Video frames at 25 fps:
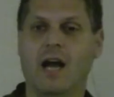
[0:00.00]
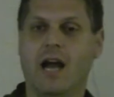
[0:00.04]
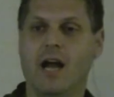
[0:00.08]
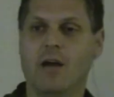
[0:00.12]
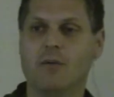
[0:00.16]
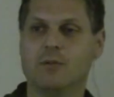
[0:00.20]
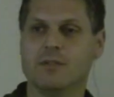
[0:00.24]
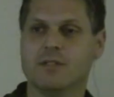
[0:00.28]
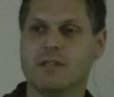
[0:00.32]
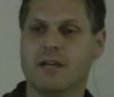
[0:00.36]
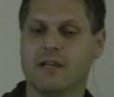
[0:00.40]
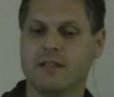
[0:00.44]

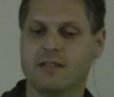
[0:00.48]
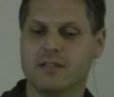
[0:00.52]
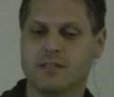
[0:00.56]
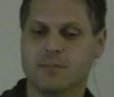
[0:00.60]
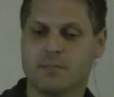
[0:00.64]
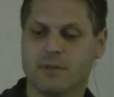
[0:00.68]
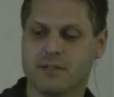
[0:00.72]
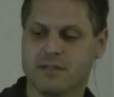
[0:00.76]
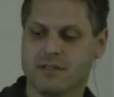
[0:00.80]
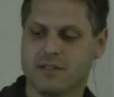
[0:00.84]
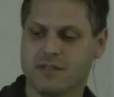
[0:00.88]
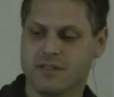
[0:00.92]
I will start this
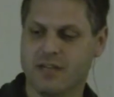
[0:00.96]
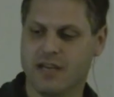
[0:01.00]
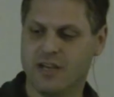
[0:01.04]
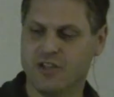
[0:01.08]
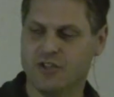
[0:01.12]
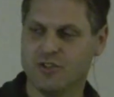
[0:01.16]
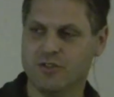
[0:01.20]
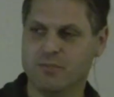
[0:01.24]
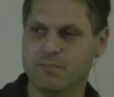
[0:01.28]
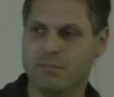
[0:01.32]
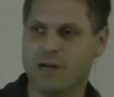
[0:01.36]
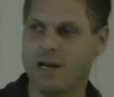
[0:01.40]

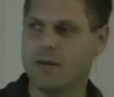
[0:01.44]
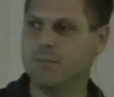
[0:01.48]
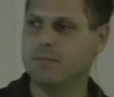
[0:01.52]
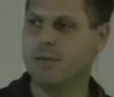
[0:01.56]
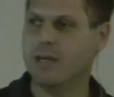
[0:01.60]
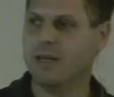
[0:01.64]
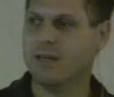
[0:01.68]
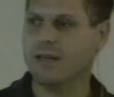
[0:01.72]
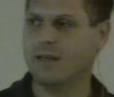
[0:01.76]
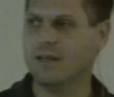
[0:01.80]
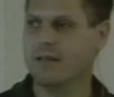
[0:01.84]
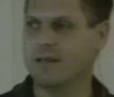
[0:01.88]
presentation by
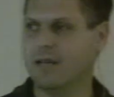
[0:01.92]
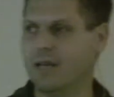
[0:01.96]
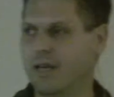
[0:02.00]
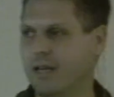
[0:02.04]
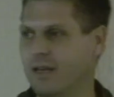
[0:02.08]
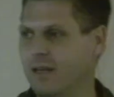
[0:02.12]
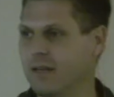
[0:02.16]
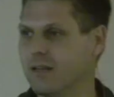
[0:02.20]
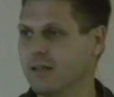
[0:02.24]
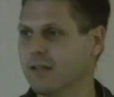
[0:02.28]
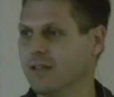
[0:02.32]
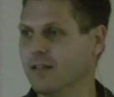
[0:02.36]
making
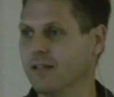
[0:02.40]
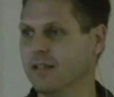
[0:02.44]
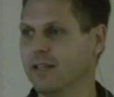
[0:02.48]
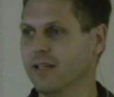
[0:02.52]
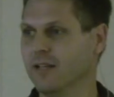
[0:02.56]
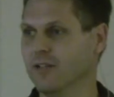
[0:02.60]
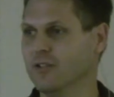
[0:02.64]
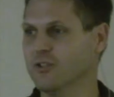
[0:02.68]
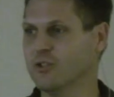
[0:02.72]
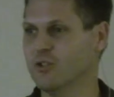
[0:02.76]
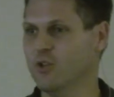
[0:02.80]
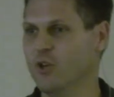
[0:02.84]
a
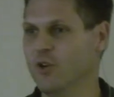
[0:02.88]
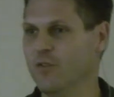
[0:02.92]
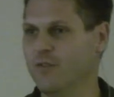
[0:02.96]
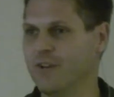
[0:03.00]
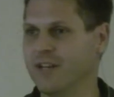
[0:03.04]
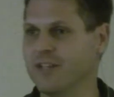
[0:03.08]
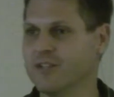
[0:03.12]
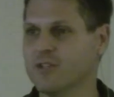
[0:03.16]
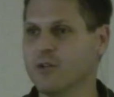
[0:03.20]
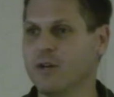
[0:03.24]
little survey.